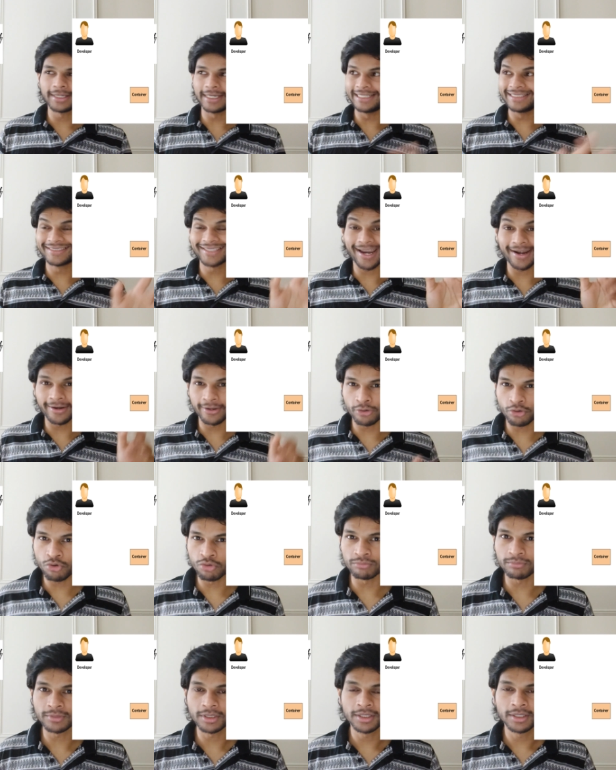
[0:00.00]
inside a
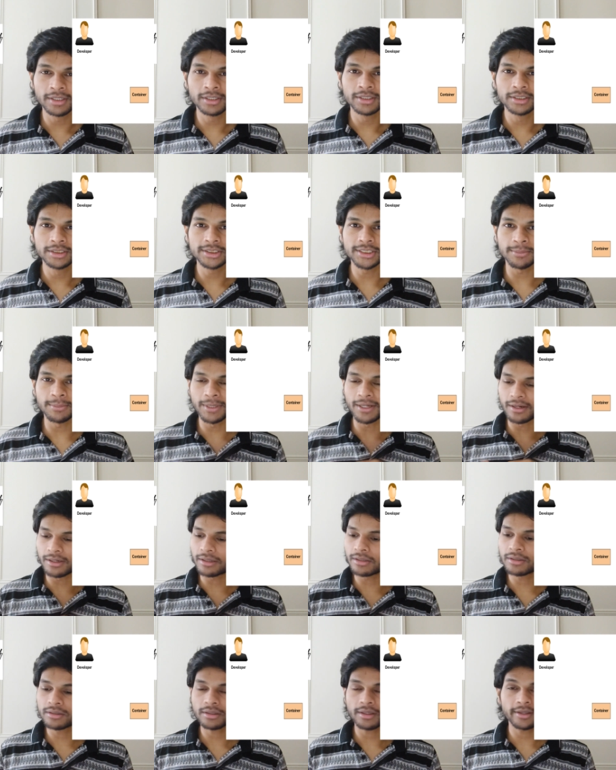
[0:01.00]
room
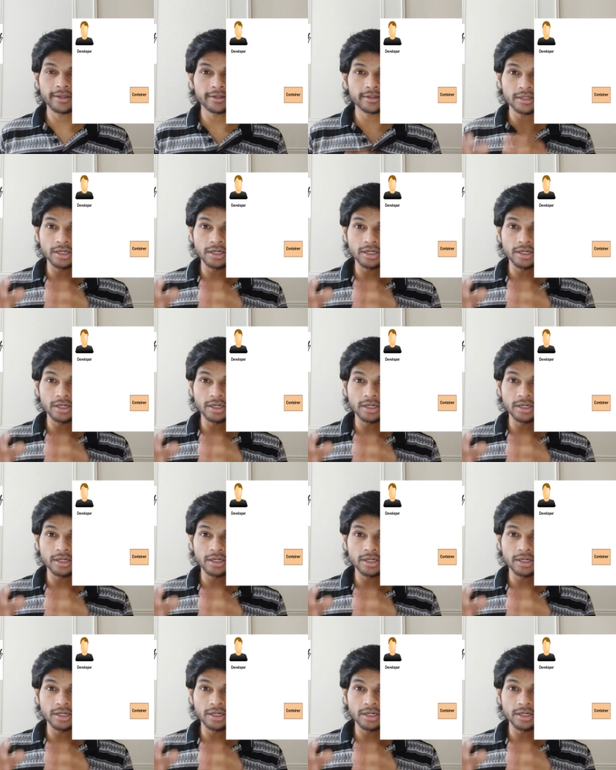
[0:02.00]
similarly a